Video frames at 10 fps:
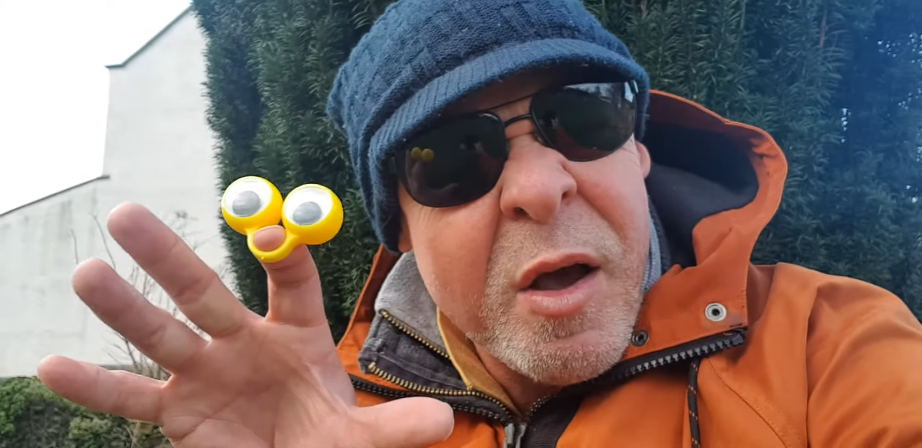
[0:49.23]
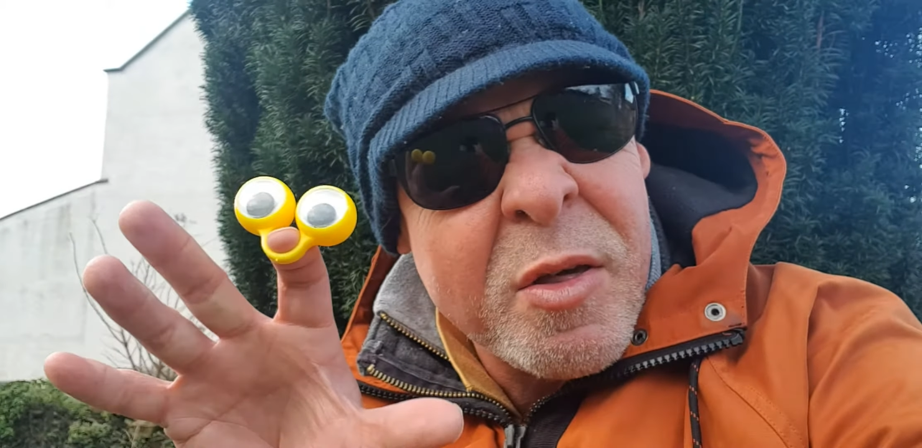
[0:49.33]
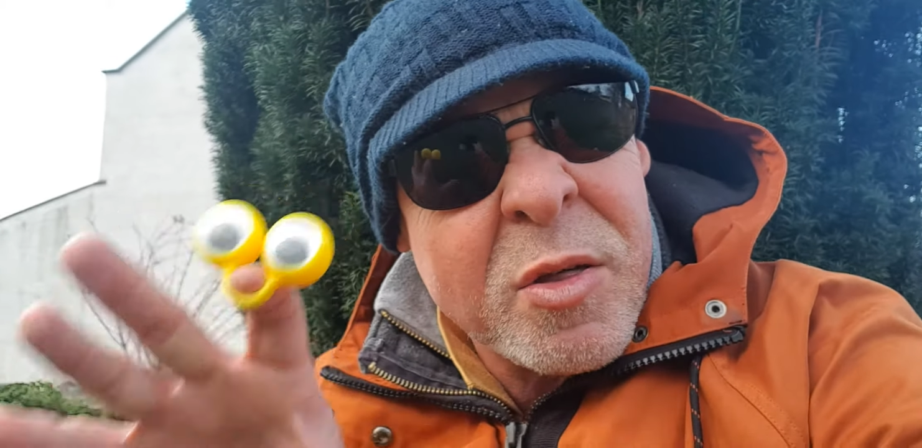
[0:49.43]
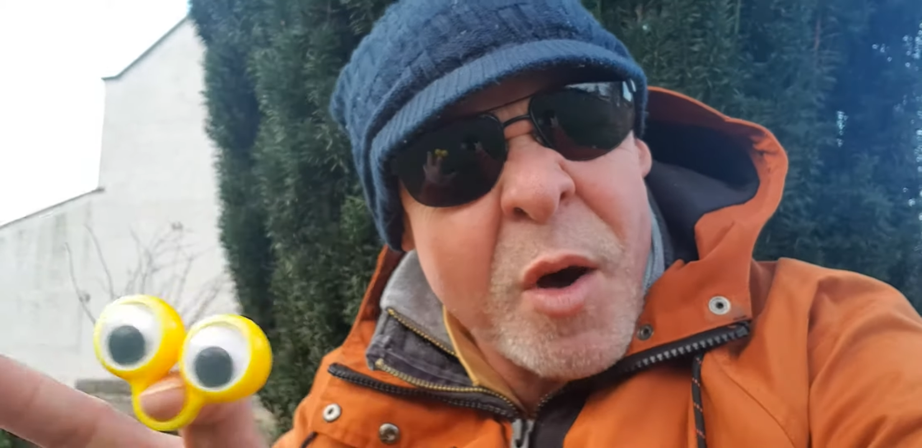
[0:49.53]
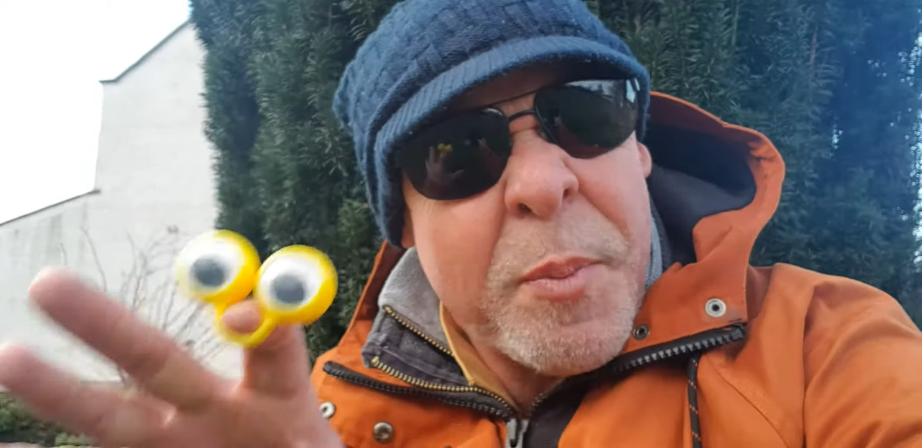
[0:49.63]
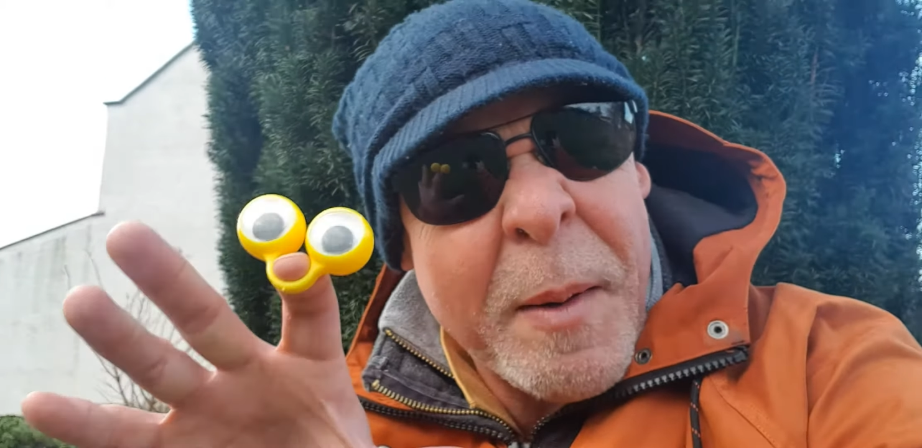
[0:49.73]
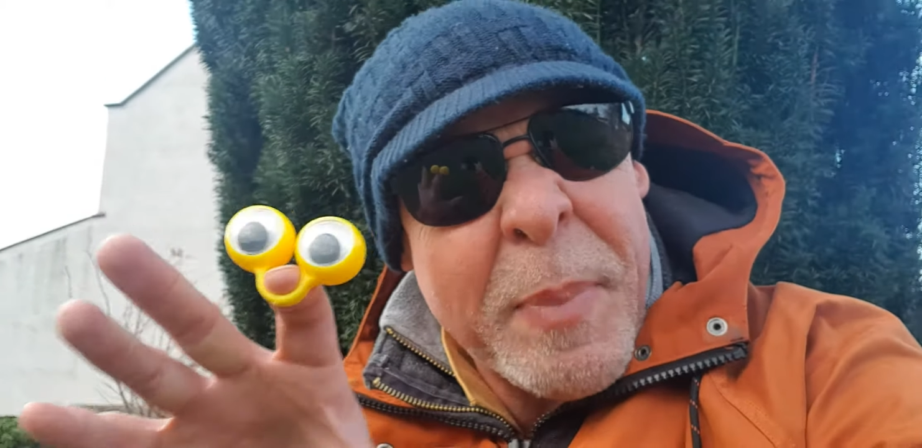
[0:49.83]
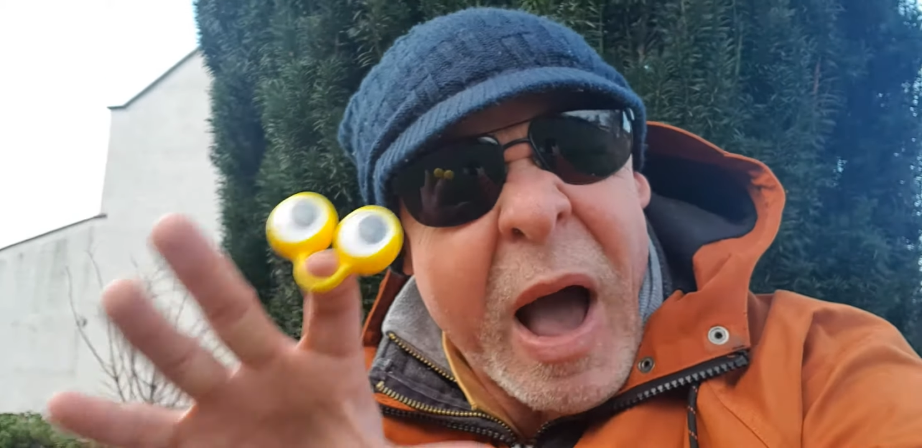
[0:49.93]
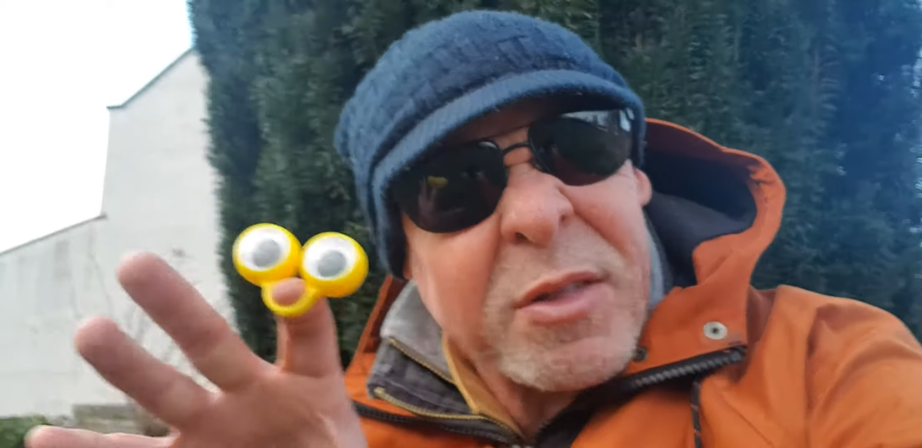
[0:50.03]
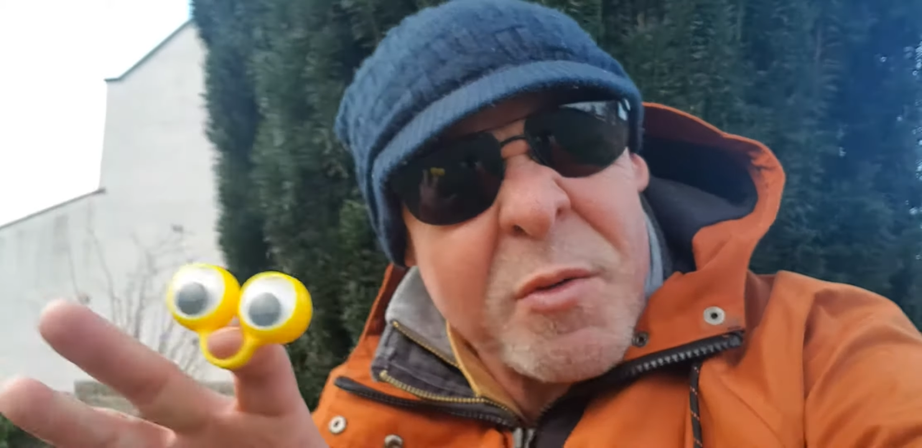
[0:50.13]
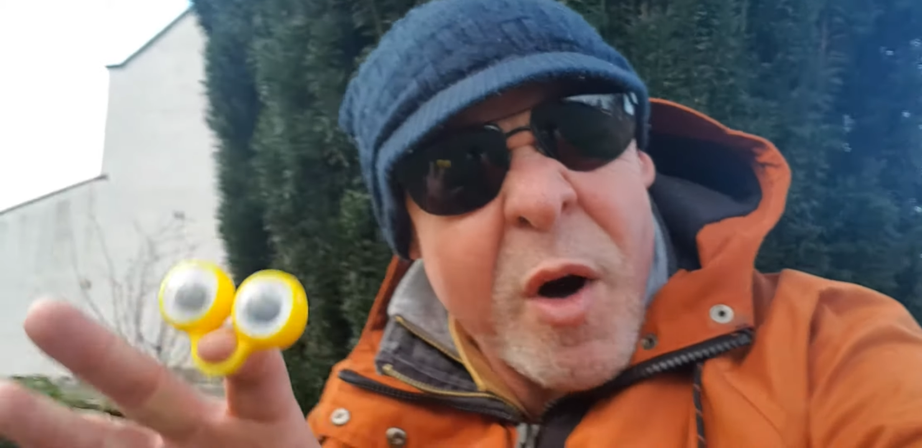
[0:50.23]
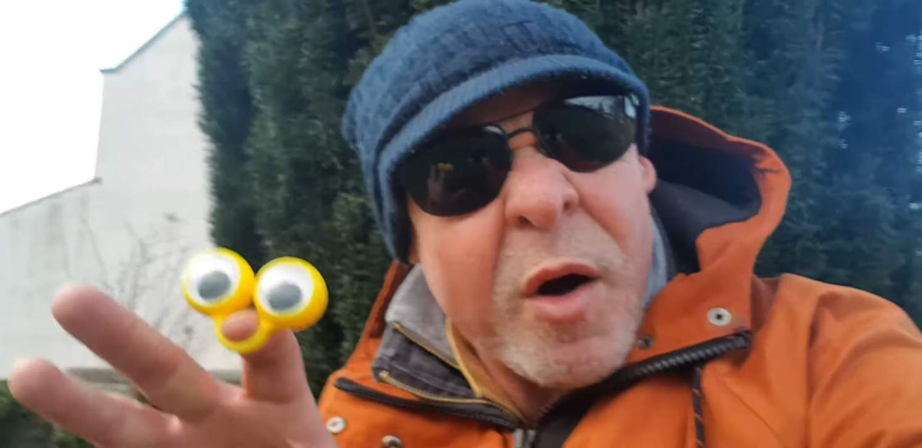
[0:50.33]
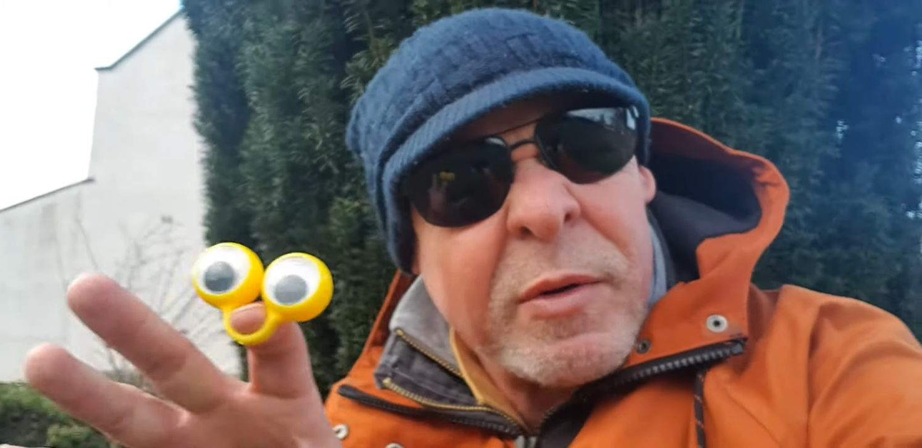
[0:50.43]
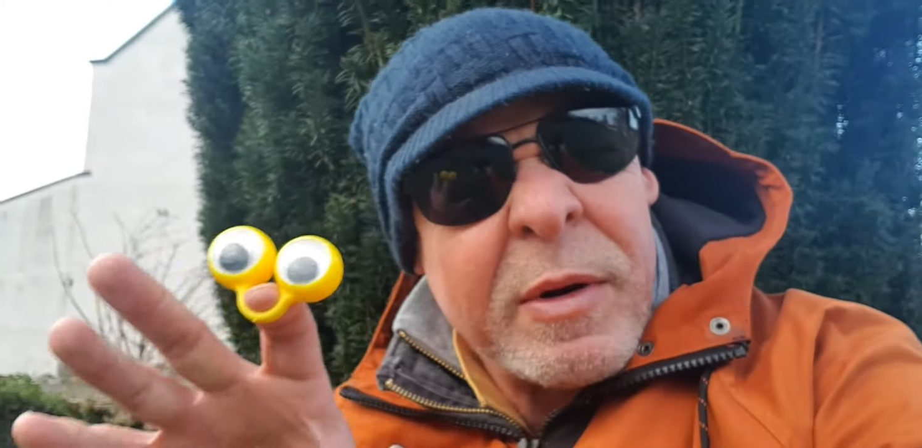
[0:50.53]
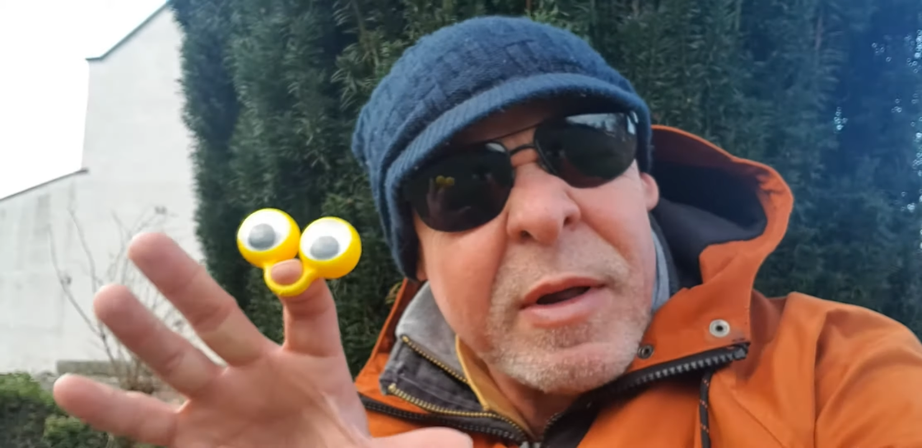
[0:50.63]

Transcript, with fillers: super passeron,